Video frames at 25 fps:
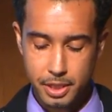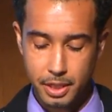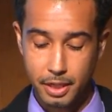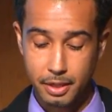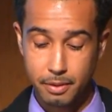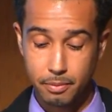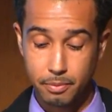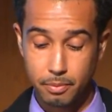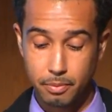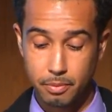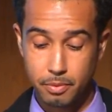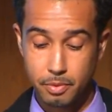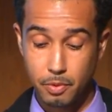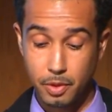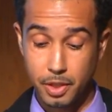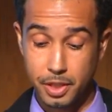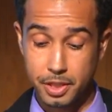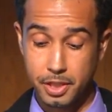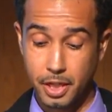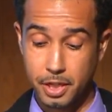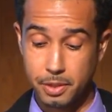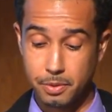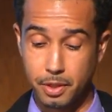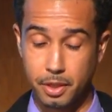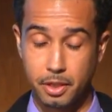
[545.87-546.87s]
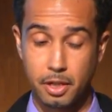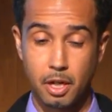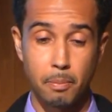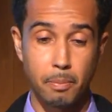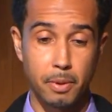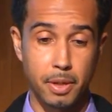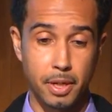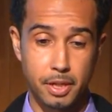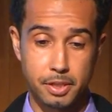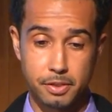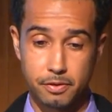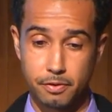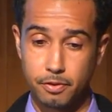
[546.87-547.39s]
it really stays with the
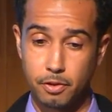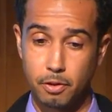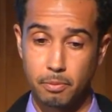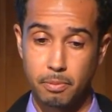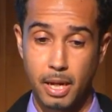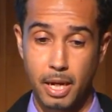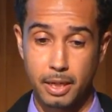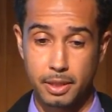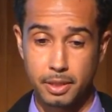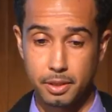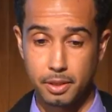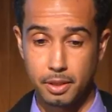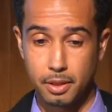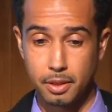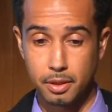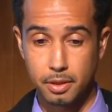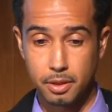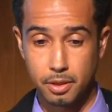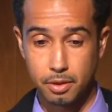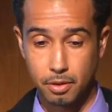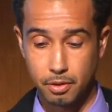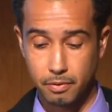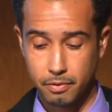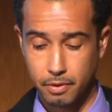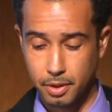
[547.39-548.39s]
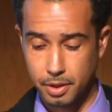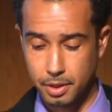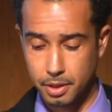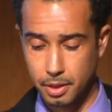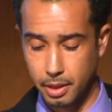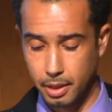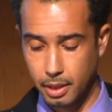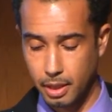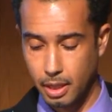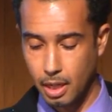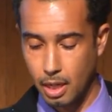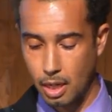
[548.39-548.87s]
company. It doesn't flow back to the university.